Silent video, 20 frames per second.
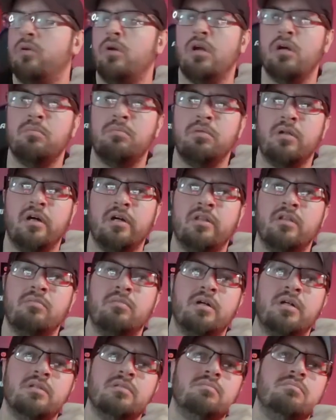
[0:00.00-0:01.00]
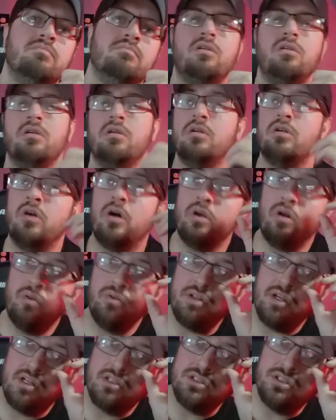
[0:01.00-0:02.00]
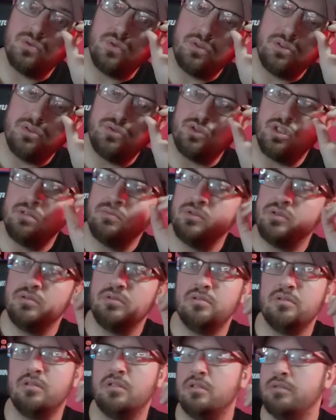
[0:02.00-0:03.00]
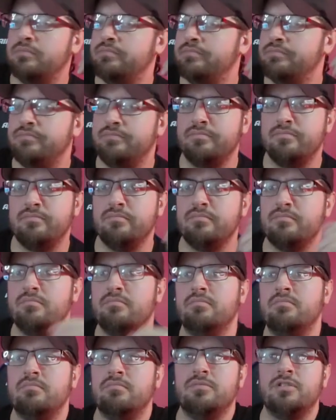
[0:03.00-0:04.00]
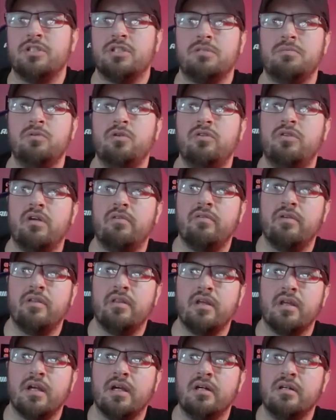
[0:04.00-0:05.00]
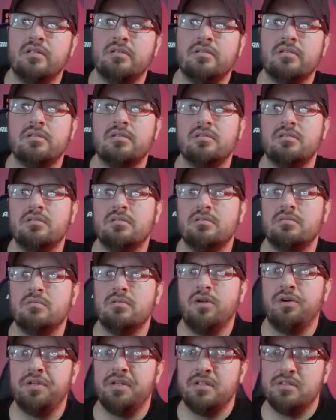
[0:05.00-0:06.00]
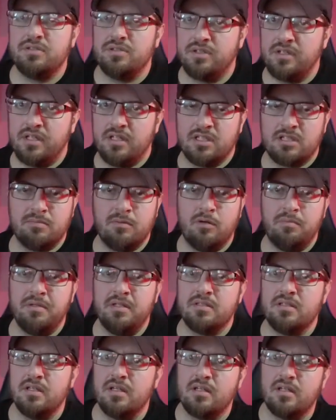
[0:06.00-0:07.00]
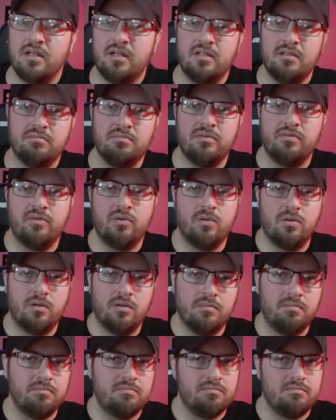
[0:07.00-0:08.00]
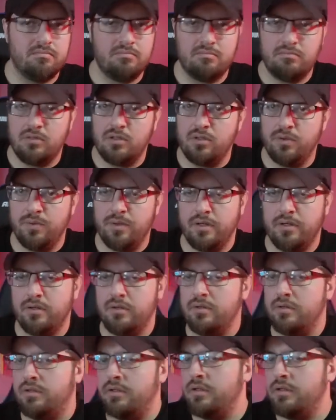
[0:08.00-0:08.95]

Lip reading: applied them, I got all the edges with the Dremel to smooth everything out. A lot easier to get a small piece like that before gluing it on.